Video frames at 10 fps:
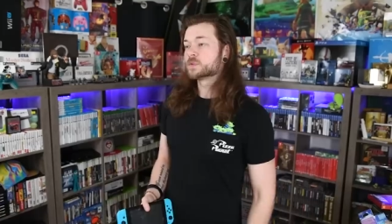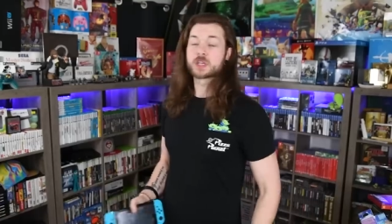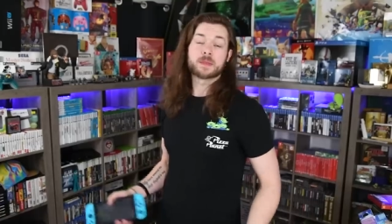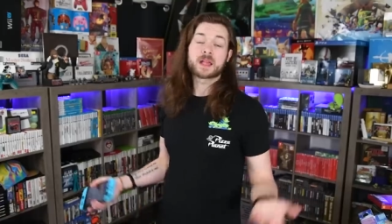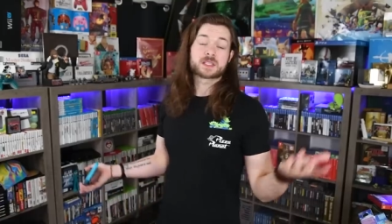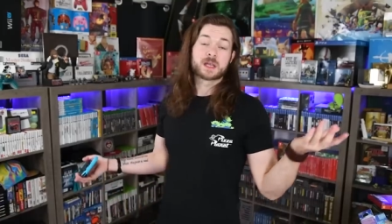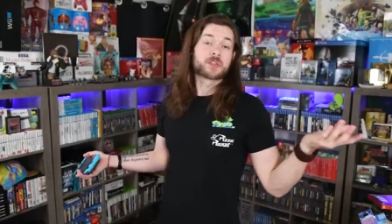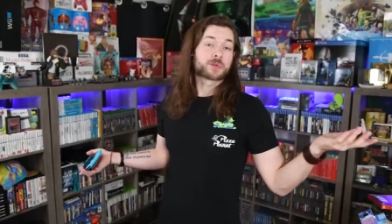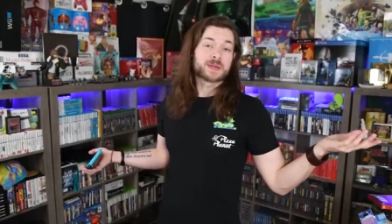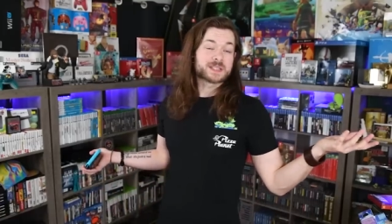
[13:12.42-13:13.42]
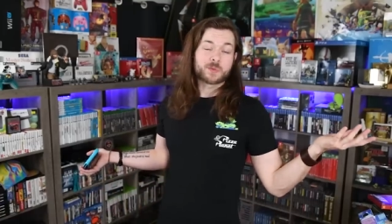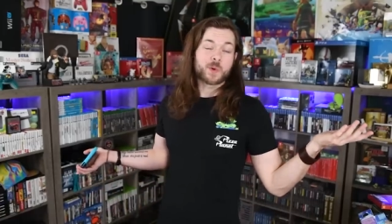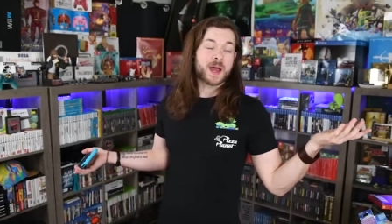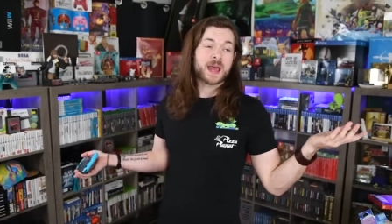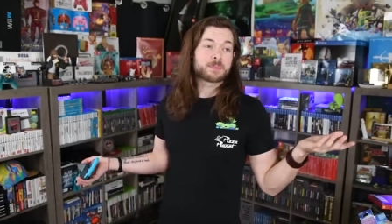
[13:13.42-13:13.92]
so that's another reason
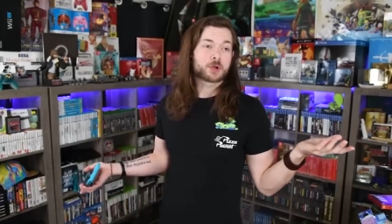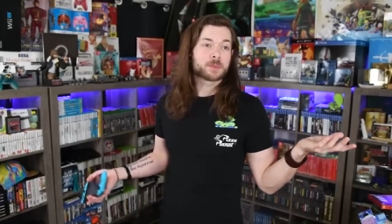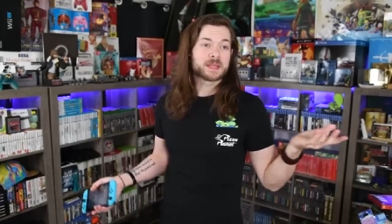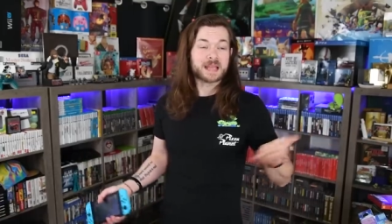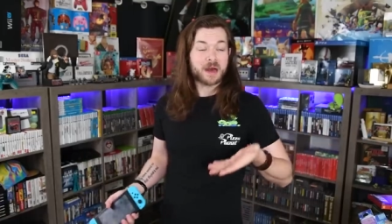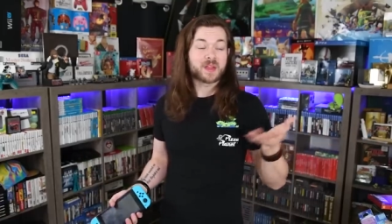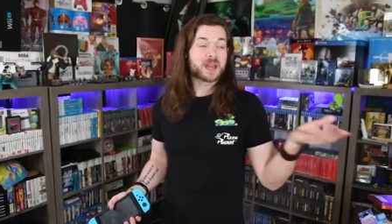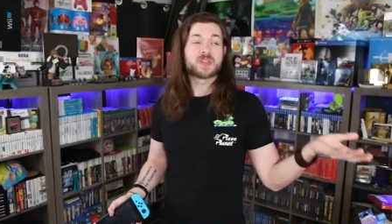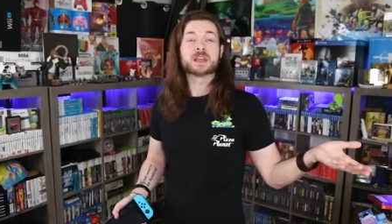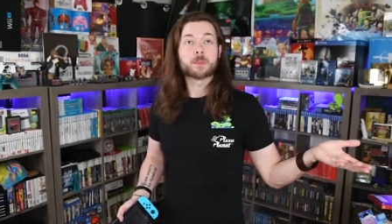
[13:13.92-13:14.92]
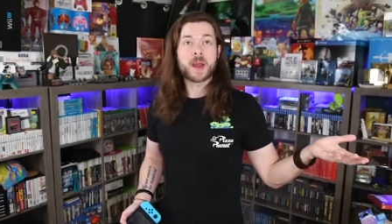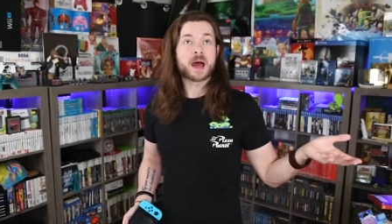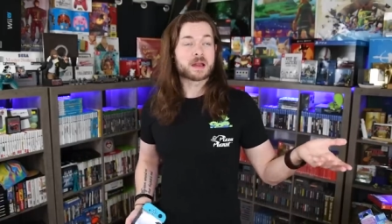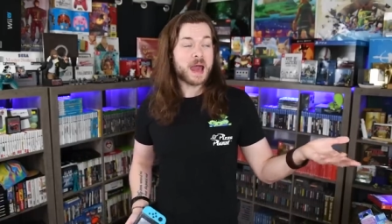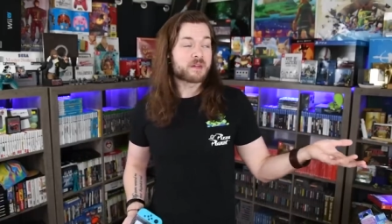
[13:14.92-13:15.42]
why I probably, now that I think about
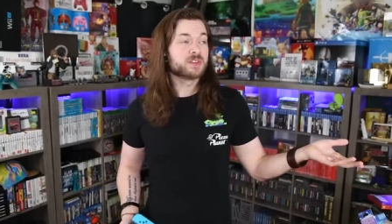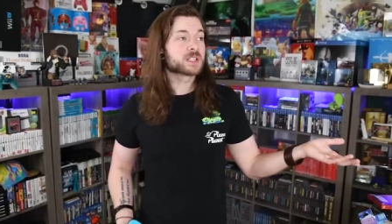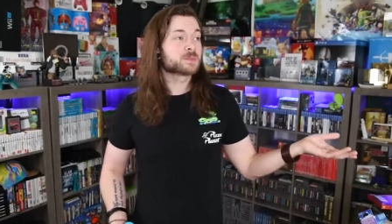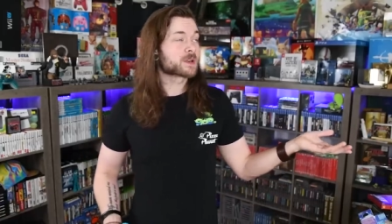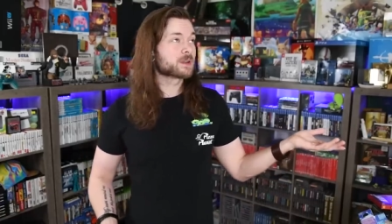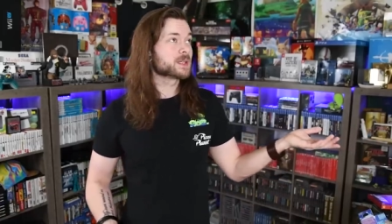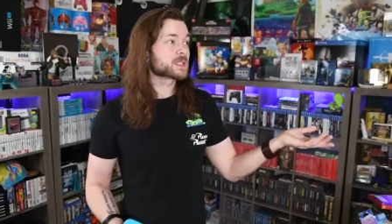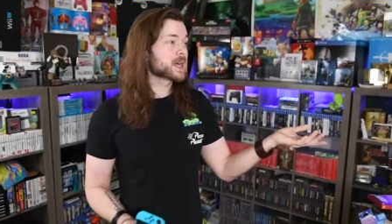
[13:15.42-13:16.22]
it, haven't experienced